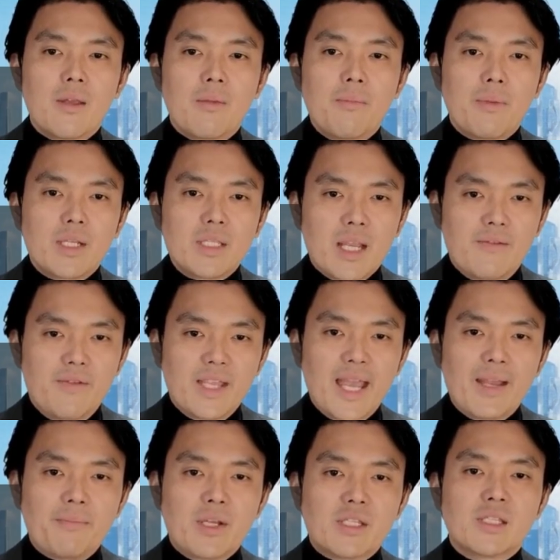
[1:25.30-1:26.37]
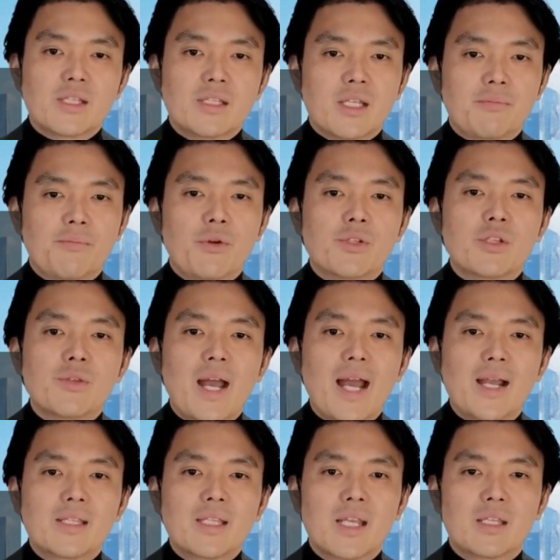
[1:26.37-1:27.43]
must have net business and personal
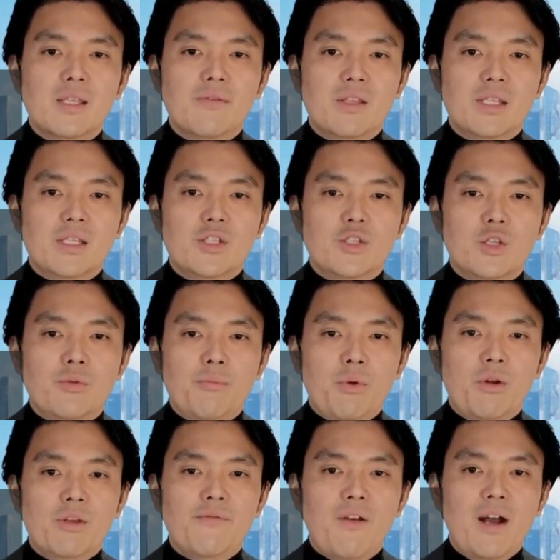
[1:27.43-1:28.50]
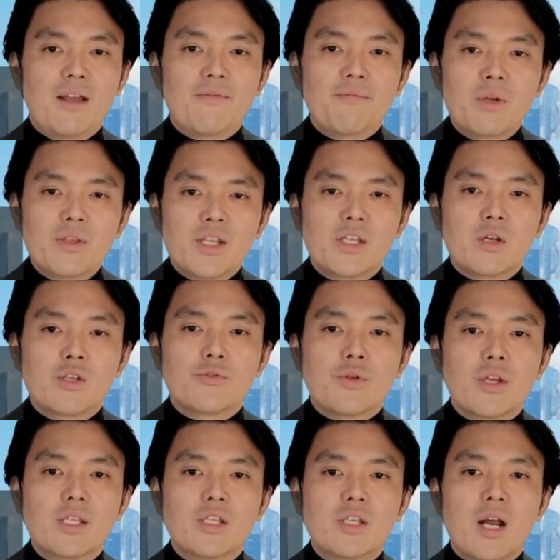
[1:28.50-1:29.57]
assets of at least 2.5 million
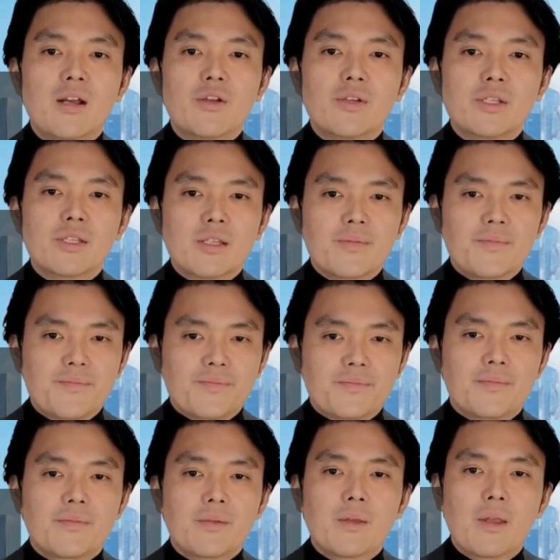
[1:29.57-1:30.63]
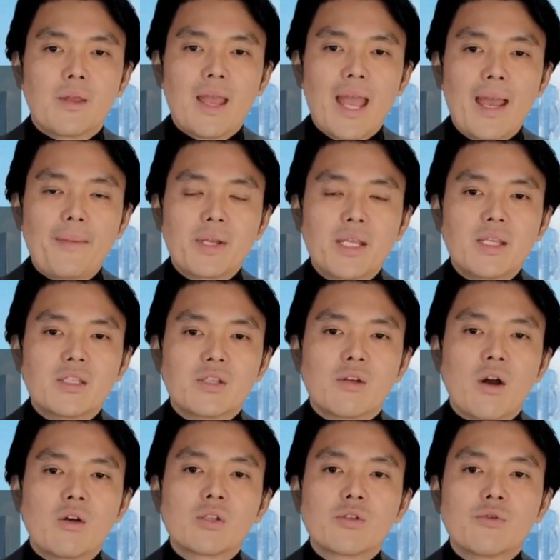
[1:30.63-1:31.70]
Australian dollars. Applicants are
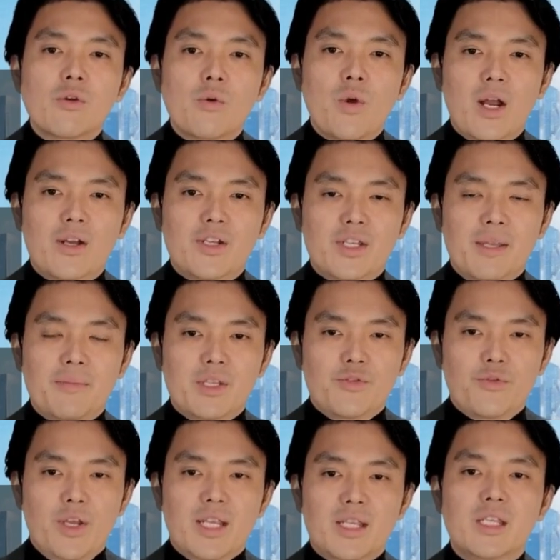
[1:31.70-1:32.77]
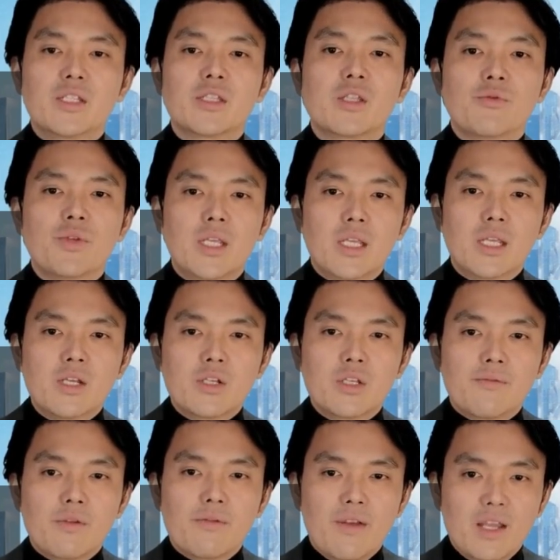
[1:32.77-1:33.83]
also required to demonstrate at least 3 years
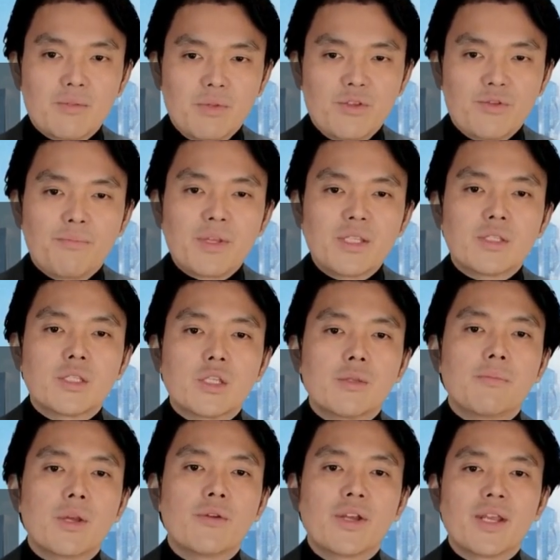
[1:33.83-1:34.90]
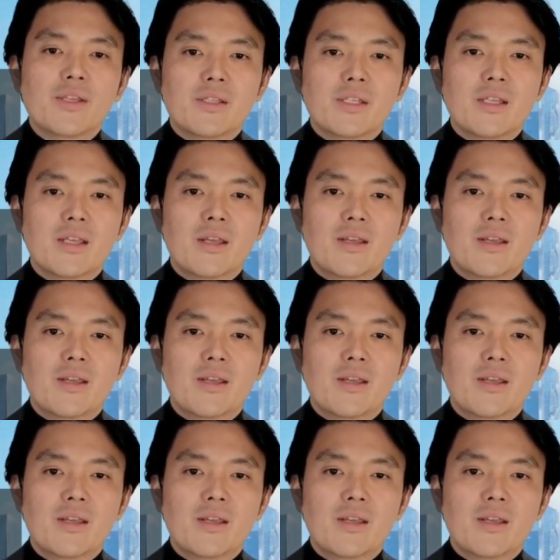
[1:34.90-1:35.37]
of investment or business experience.